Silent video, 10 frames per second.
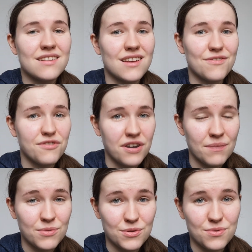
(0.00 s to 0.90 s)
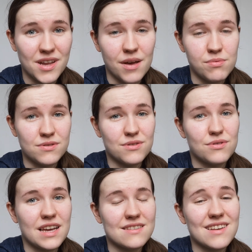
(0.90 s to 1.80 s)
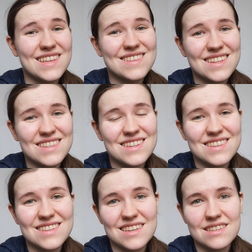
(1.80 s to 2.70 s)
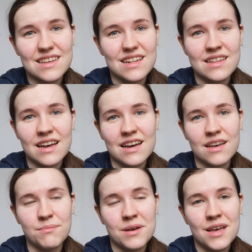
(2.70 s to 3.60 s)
therefore I'm not really able to create nice sentences and I'm